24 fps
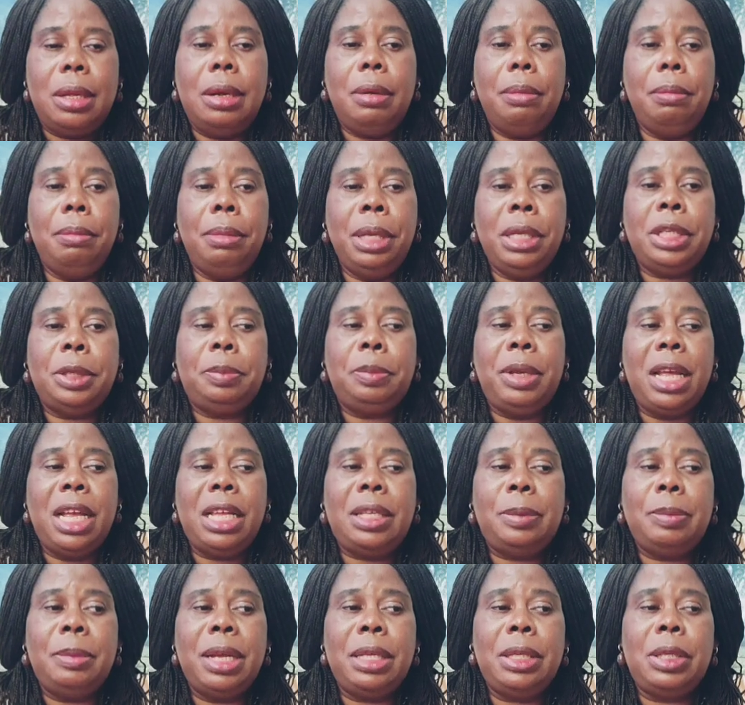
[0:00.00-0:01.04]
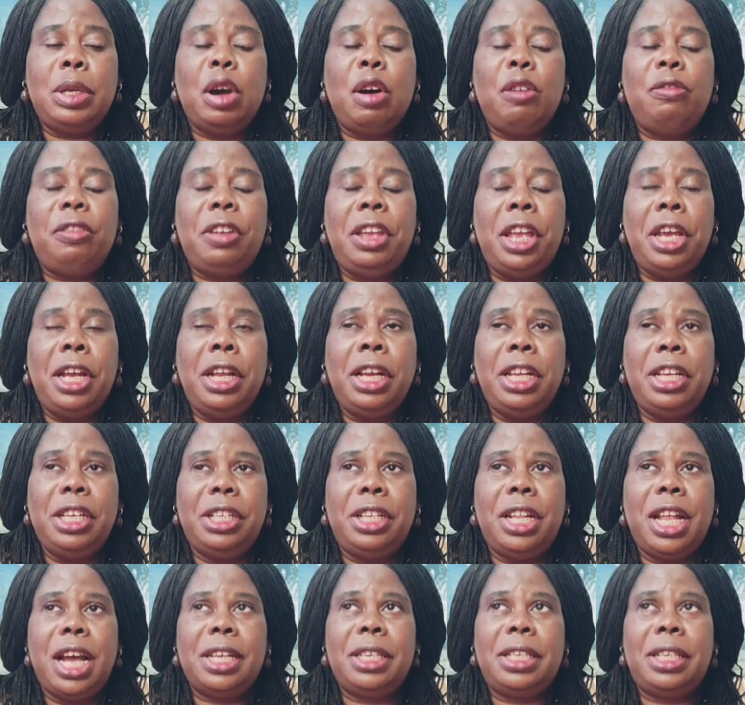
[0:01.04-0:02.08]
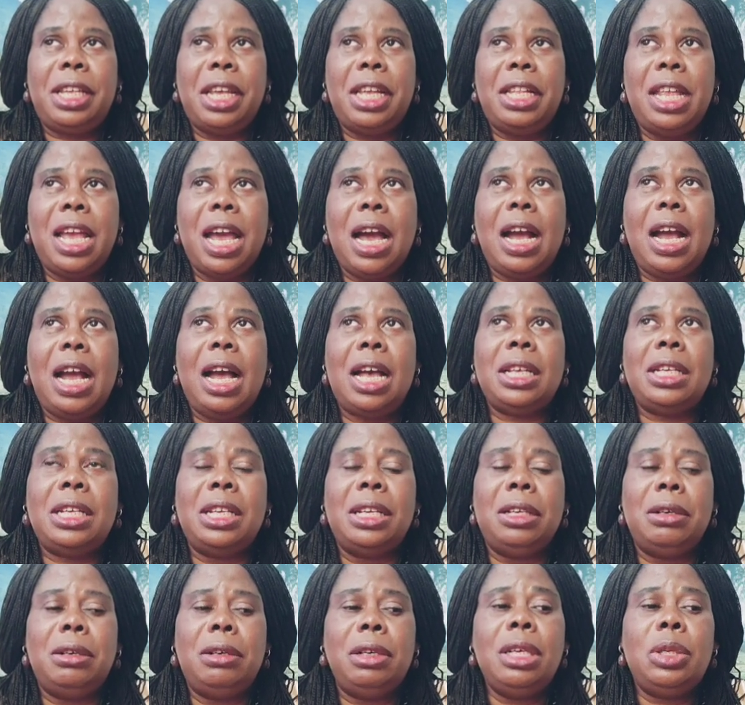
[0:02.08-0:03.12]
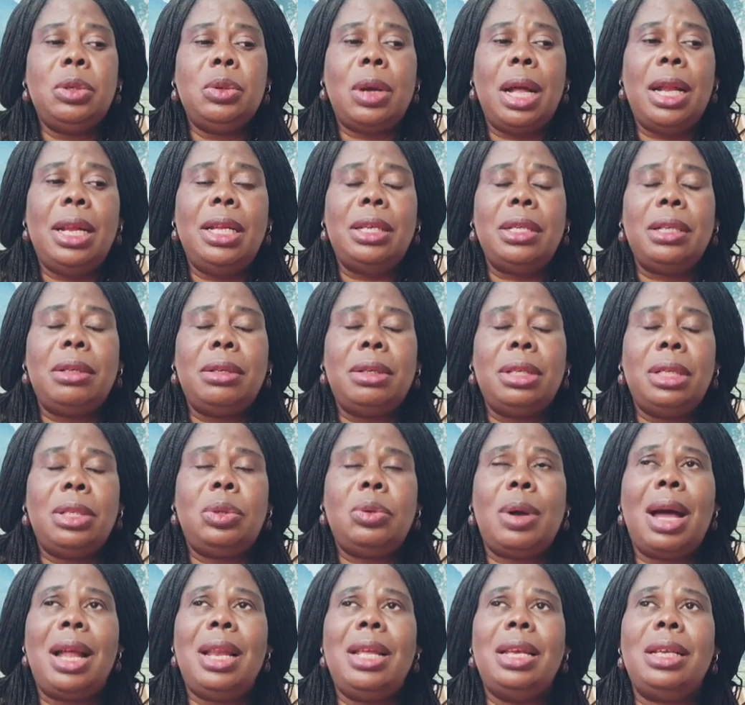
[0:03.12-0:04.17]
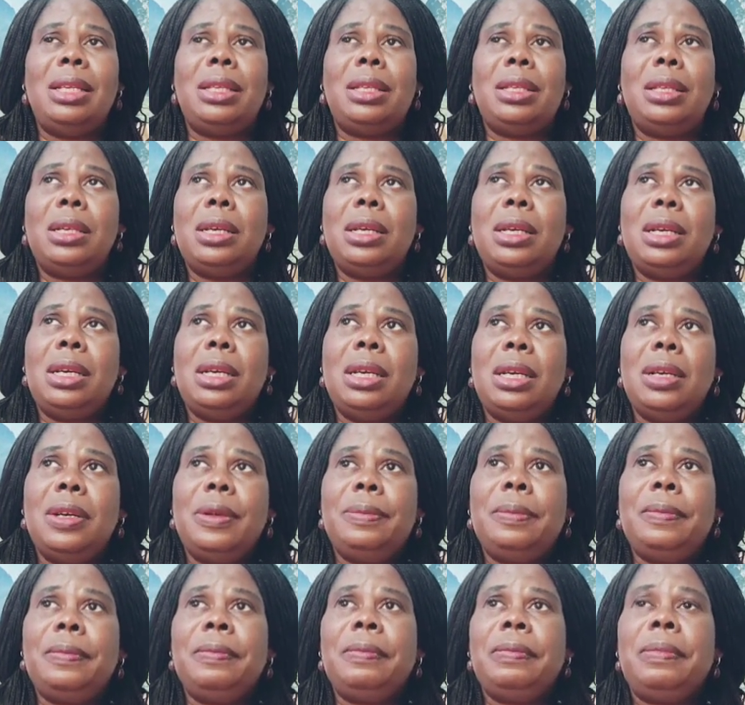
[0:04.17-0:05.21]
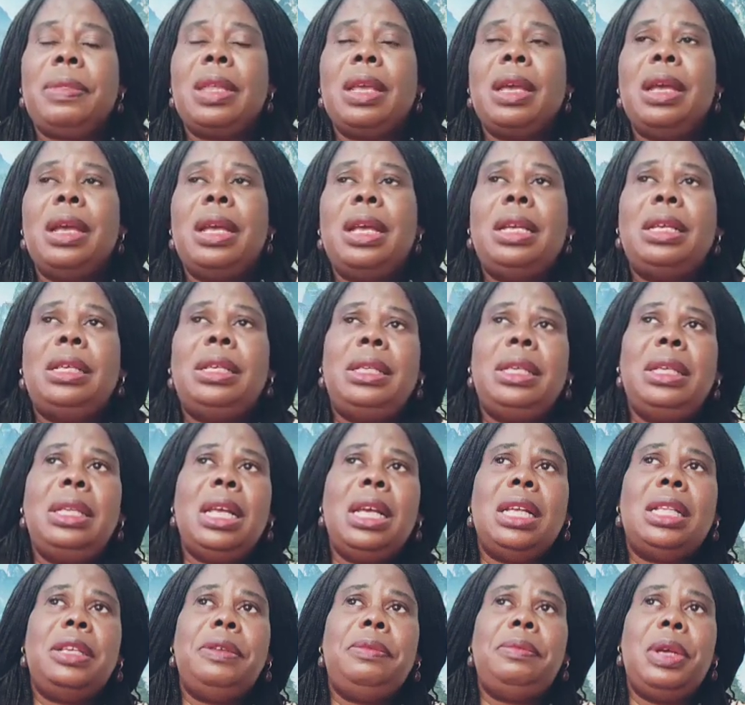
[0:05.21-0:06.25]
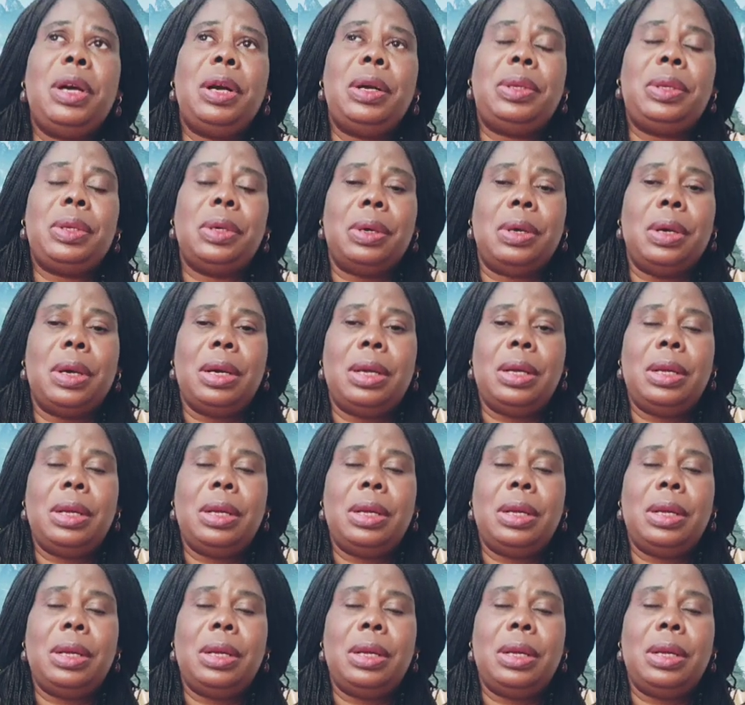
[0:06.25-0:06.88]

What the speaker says: misplacements of English that say they are catching ritualists. Ritualist is the native doctor.